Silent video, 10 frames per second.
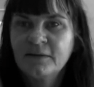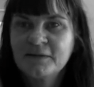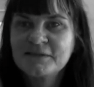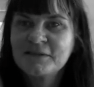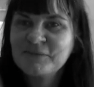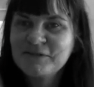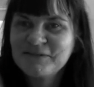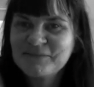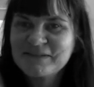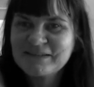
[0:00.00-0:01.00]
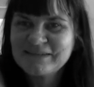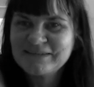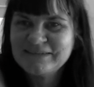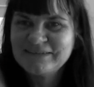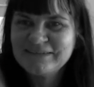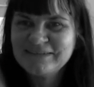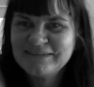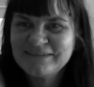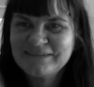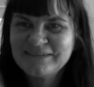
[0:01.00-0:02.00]
The slippery dips.
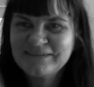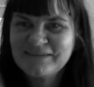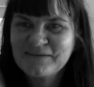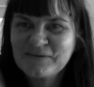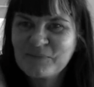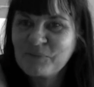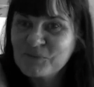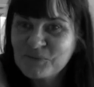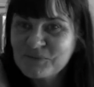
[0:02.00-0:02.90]
The pool.